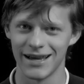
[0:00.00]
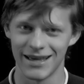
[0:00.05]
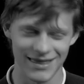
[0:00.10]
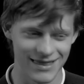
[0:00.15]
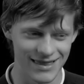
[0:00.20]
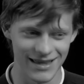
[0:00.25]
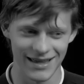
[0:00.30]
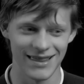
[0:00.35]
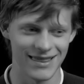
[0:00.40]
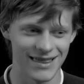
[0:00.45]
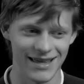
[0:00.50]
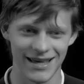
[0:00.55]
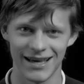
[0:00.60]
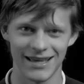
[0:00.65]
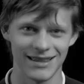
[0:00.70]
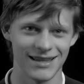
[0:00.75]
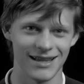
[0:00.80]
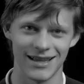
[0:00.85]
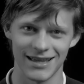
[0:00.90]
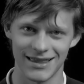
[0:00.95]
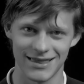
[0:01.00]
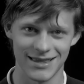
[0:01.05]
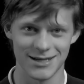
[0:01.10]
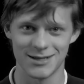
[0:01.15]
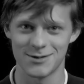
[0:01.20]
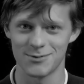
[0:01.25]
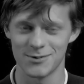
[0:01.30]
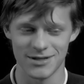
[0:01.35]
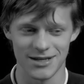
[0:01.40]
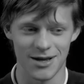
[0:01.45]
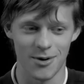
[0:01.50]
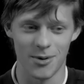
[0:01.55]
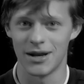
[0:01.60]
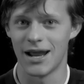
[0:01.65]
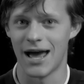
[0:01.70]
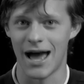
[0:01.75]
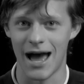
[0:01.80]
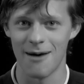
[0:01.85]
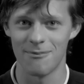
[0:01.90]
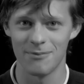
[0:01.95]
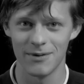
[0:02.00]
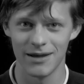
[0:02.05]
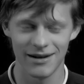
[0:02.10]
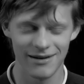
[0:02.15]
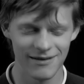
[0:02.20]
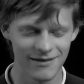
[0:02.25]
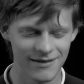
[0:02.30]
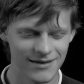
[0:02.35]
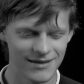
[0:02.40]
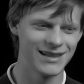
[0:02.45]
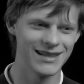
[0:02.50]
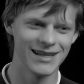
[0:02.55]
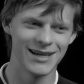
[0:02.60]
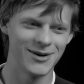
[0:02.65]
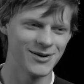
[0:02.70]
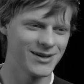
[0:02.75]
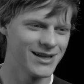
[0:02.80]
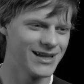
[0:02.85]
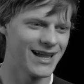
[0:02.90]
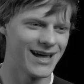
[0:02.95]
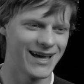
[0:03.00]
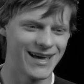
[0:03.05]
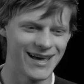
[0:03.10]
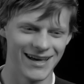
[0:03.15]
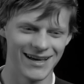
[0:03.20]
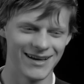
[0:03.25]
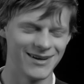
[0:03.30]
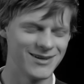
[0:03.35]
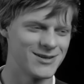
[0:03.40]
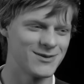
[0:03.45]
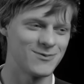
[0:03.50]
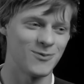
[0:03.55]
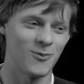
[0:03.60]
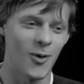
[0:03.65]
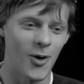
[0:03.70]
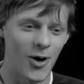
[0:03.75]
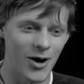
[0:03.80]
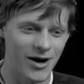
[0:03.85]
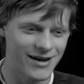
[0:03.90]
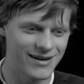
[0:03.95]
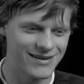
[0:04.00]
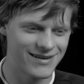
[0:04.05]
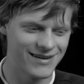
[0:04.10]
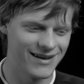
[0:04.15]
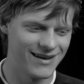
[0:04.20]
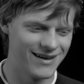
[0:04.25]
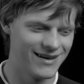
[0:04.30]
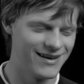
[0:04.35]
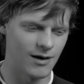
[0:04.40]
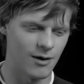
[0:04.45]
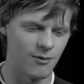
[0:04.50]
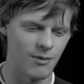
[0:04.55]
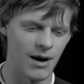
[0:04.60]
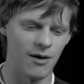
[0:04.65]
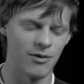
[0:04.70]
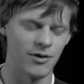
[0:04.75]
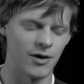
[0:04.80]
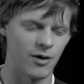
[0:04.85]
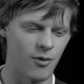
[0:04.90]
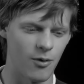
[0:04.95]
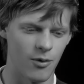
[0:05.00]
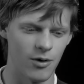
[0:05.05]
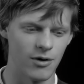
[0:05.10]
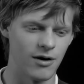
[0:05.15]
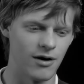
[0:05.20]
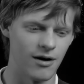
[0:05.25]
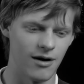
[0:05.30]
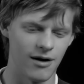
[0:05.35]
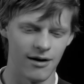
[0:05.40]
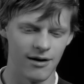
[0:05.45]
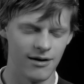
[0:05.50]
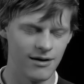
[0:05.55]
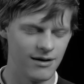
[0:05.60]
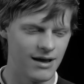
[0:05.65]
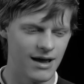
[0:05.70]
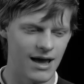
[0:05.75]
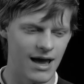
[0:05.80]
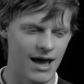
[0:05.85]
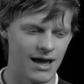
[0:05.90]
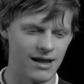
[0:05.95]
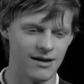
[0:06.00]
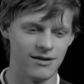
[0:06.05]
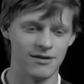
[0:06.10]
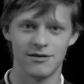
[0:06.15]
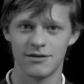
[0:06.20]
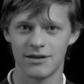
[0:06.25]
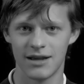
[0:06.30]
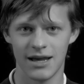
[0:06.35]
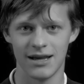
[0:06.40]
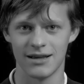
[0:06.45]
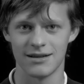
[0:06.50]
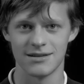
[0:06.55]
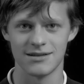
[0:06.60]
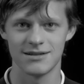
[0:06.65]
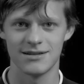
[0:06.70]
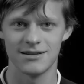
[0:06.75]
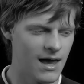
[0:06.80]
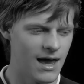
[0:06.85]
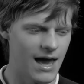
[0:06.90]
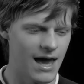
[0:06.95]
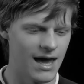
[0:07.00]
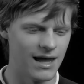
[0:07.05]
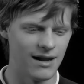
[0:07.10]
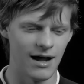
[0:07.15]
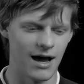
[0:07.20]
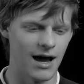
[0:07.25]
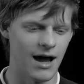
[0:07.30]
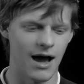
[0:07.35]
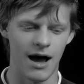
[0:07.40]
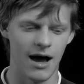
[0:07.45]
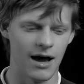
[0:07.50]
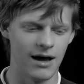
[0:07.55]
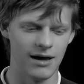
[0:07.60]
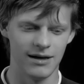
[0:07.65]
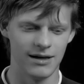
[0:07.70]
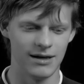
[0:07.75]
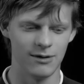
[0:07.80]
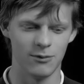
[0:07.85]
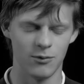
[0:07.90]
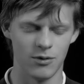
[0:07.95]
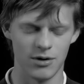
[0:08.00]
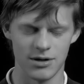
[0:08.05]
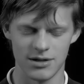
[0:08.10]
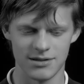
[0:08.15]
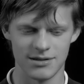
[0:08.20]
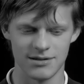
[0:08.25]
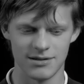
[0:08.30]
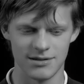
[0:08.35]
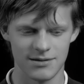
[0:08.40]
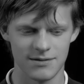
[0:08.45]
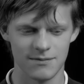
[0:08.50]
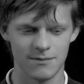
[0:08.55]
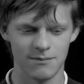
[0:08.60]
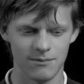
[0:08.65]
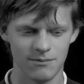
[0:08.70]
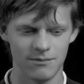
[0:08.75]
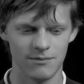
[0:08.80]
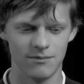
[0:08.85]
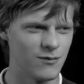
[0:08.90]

like th thing that like this was going to happen. Literally like just walked around the corner and kissed. And I, it was